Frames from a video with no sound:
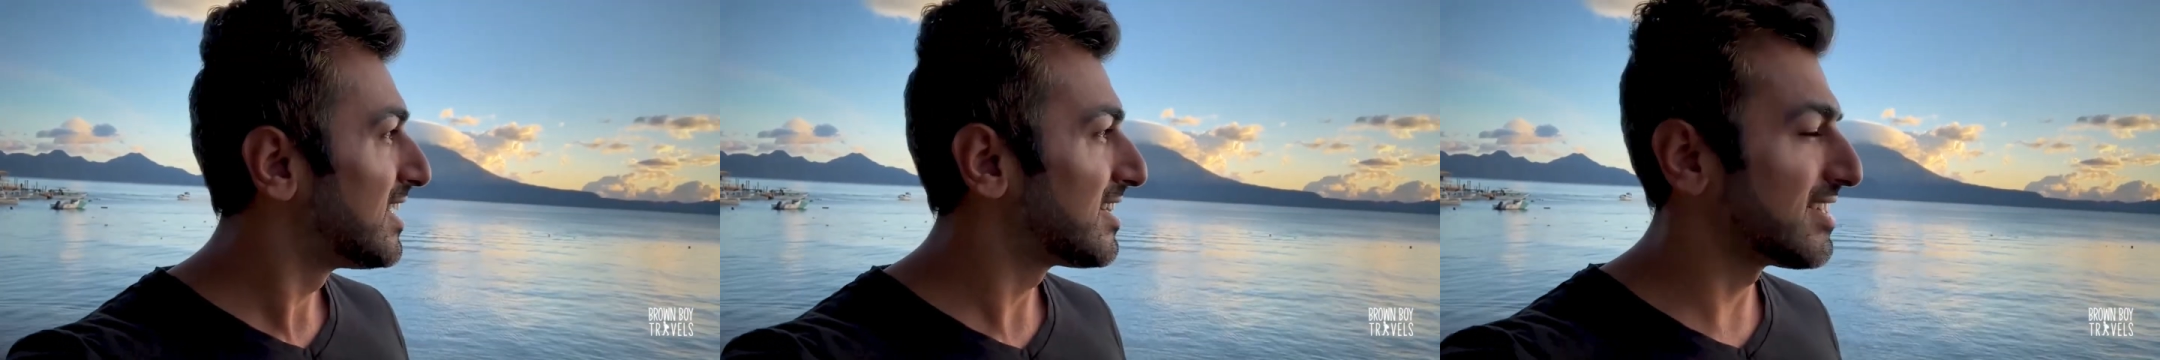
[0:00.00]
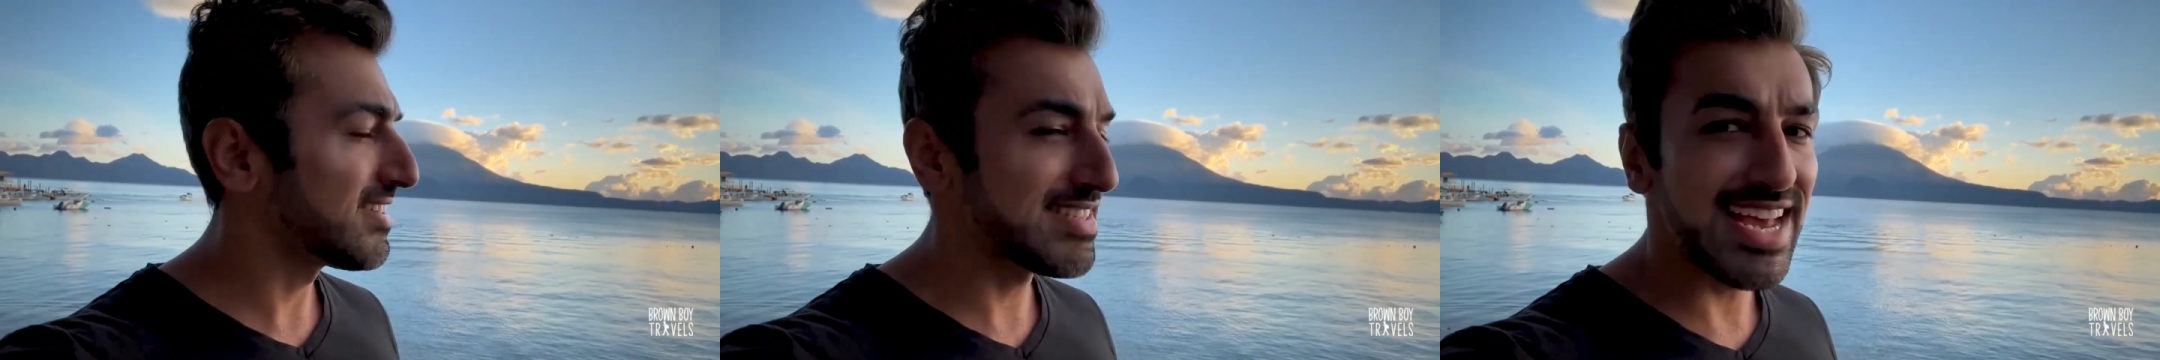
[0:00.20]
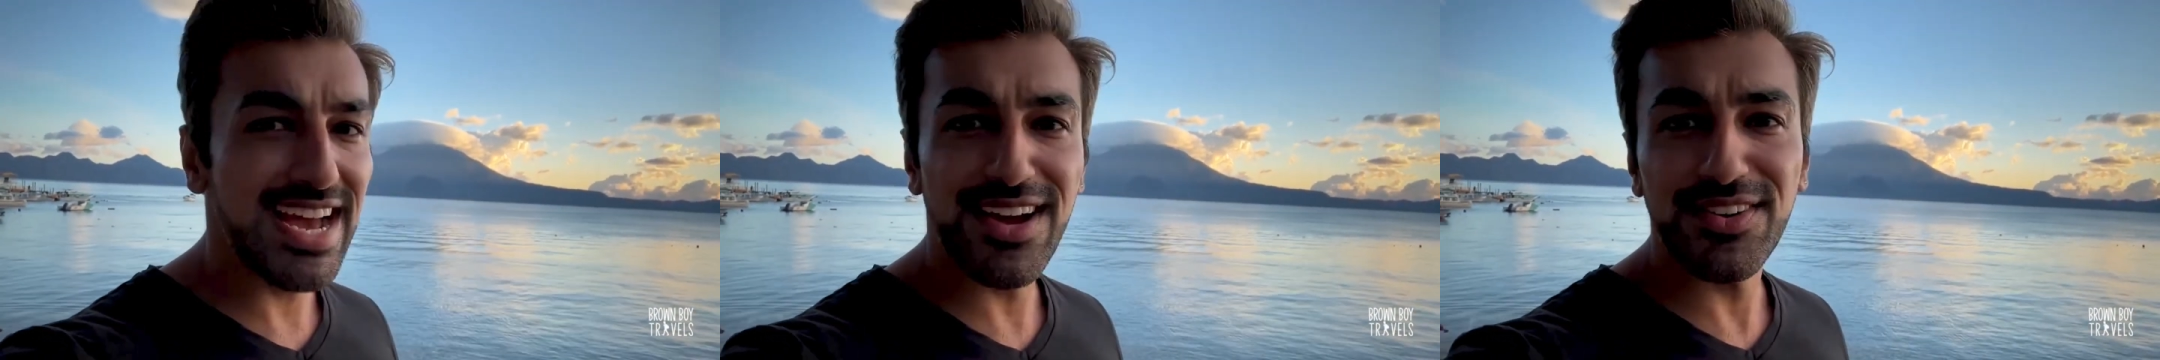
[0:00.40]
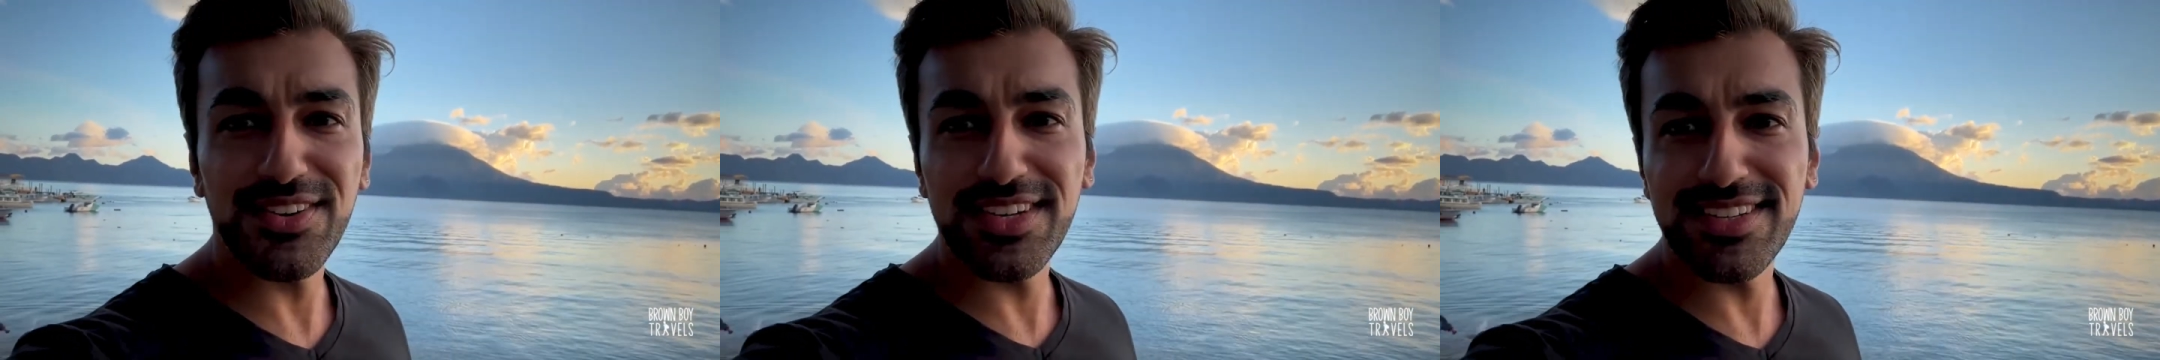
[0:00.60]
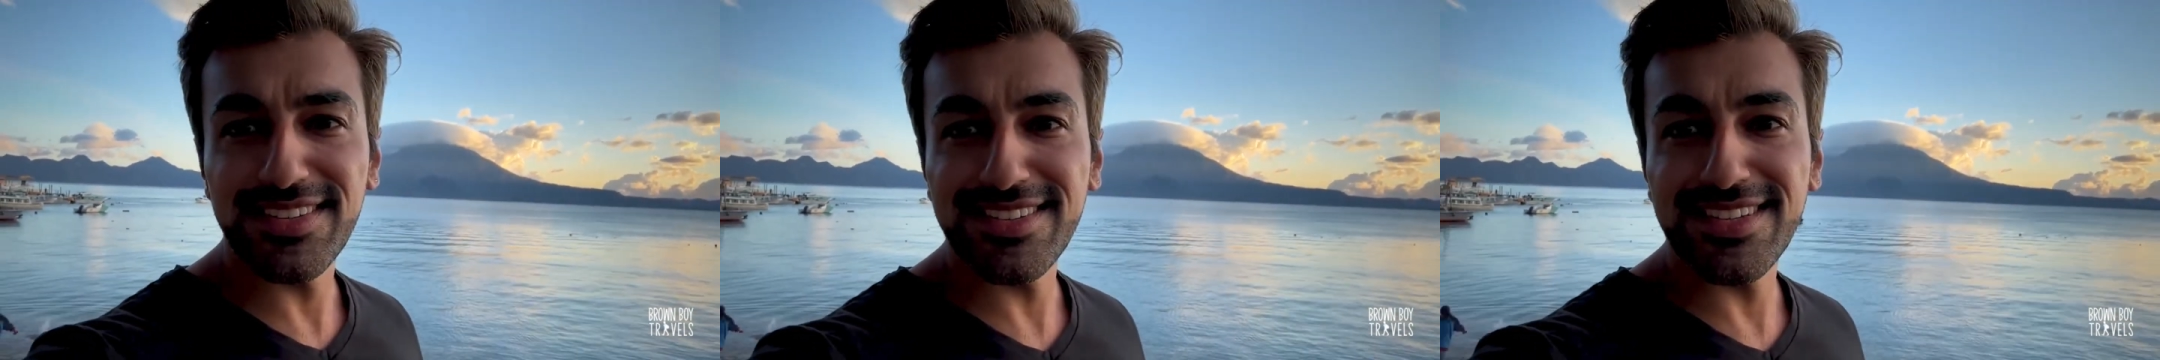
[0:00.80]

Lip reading: This town is